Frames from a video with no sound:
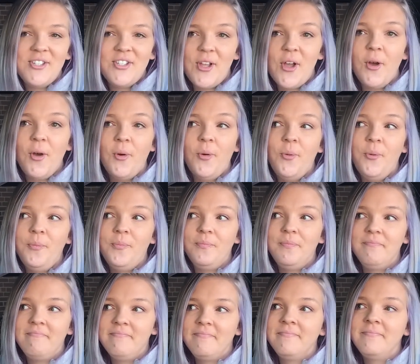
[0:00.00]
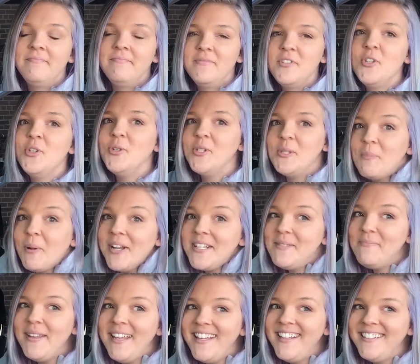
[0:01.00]
So choose
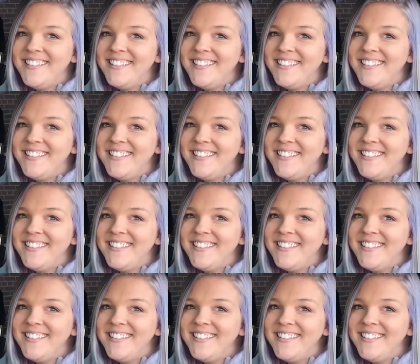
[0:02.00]
Presby.